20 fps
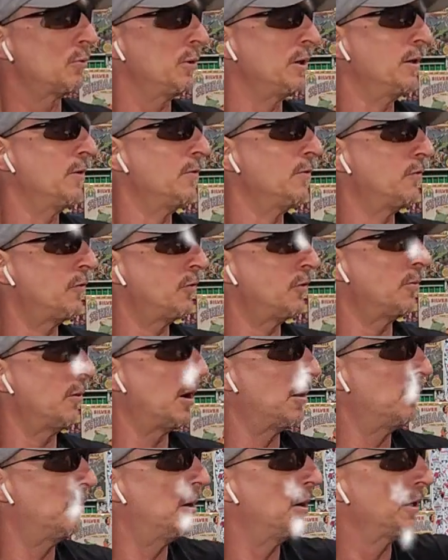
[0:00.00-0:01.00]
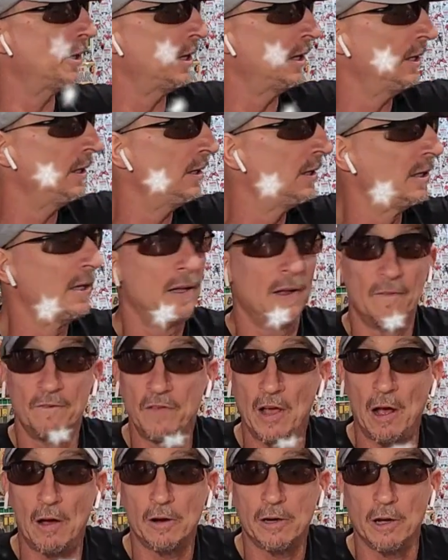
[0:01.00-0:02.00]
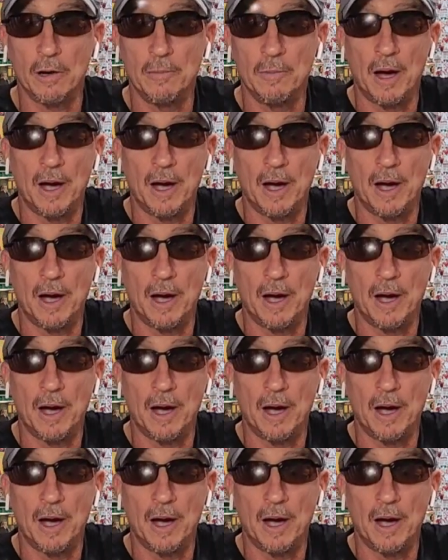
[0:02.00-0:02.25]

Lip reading: win from our buddy Falco